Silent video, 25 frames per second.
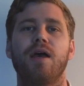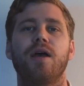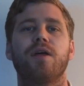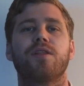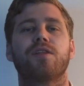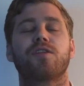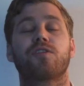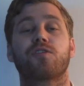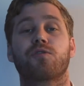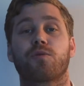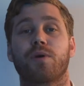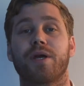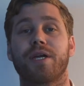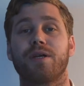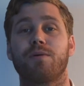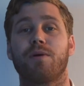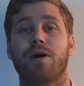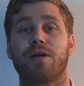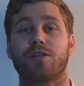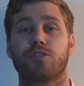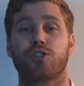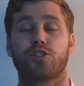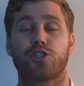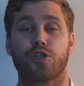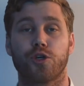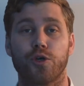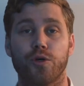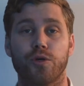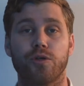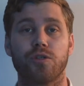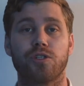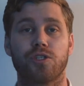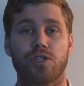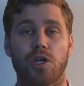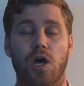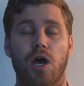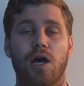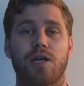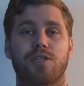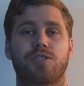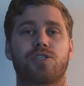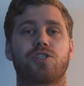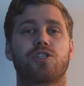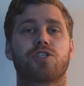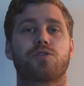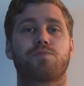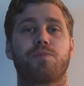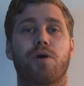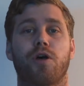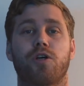The 312 size
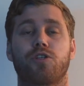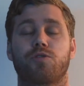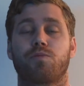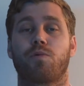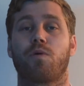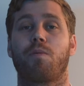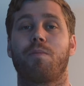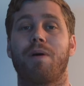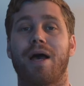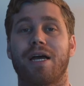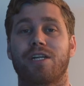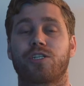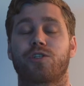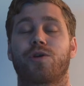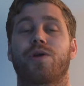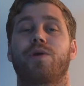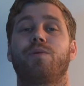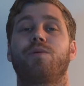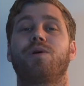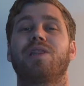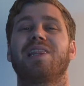disposable battery will